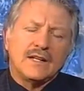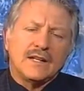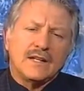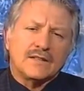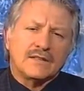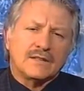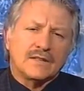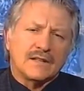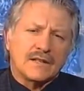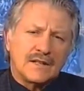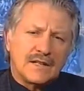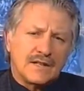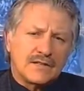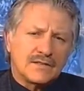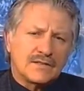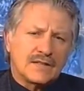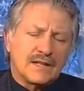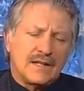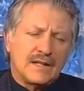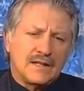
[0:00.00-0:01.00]
its
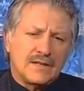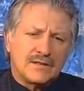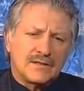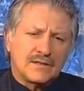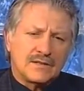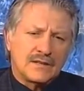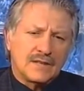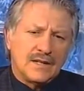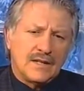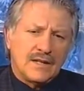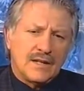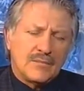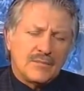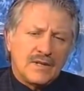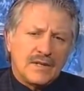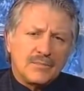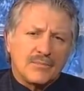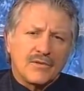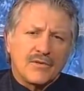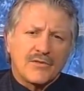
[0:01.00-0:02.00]
litigants and its
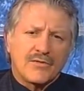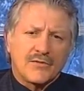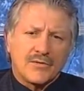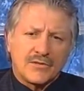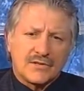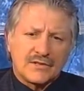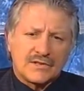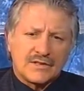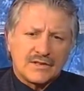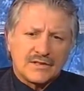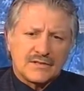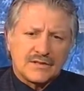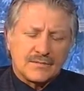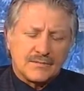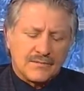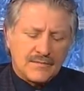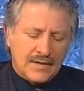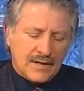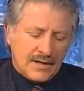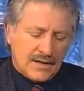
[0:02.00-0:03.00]
people through the
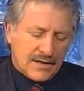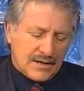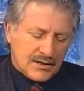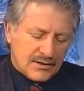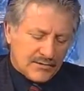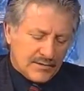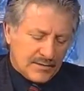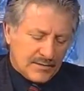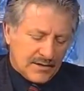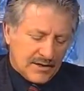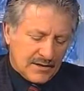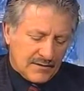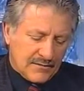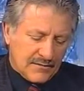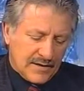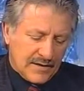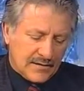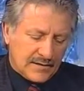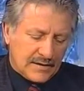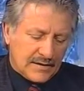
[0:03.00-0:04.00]
system extremely
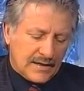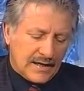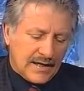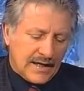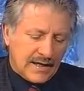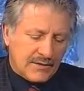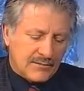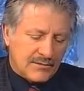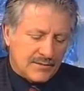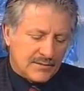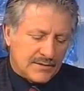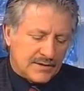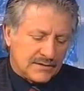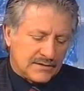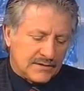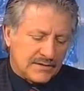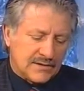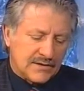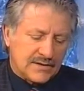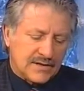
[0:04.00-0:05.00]
unfairly. I have with me
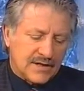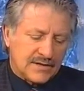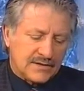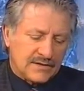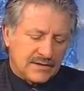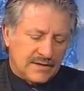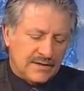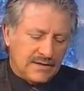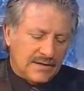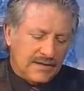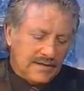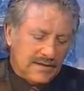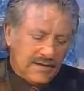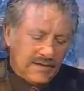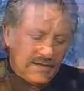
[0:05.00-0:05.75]
to discuss the